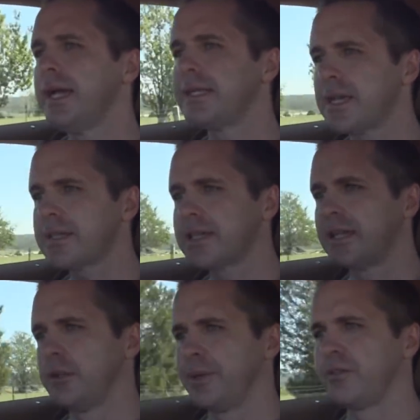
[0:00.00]
it does get
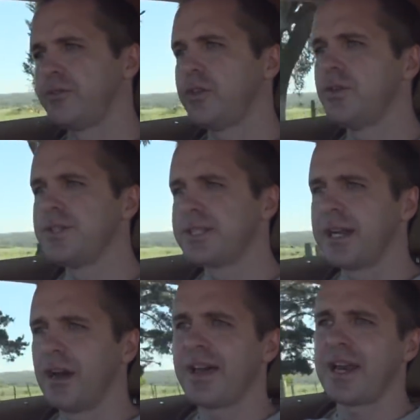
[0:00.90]
a little bit confused,
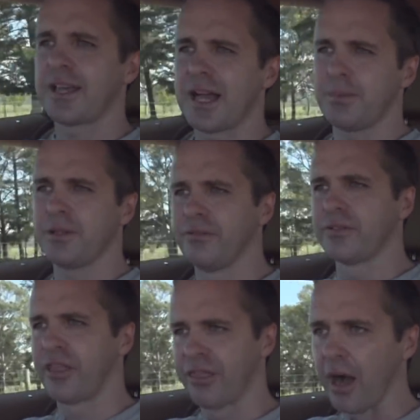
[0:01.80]
and I've had a couple of
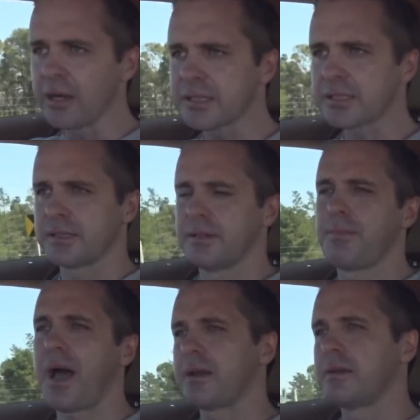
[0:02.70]
kathunks,
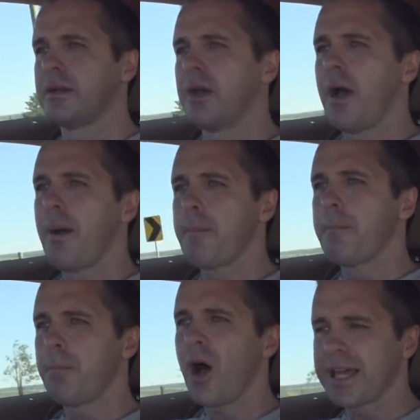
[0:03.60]
but
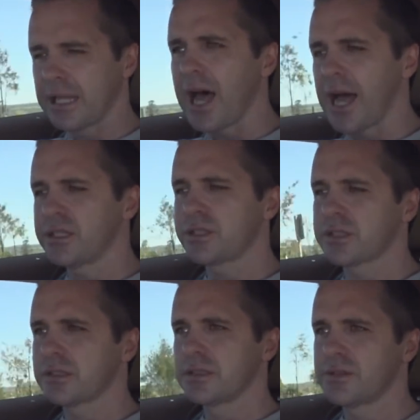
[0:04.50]
by and
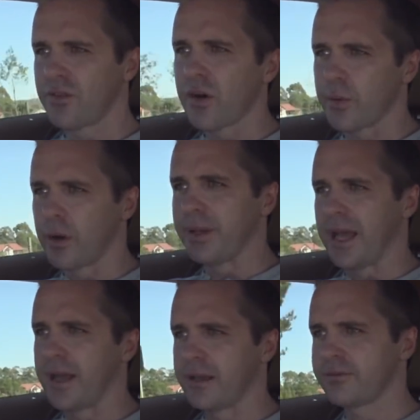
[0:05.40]
large, it's very well
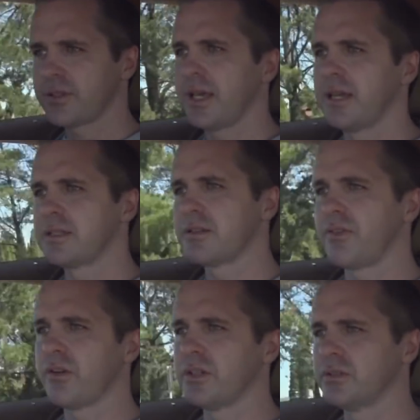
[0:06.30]
behaved, and it's a
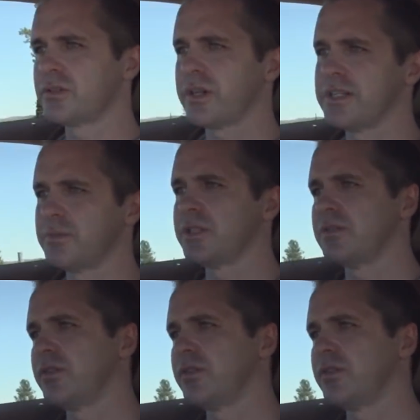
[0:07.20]
very good transmission,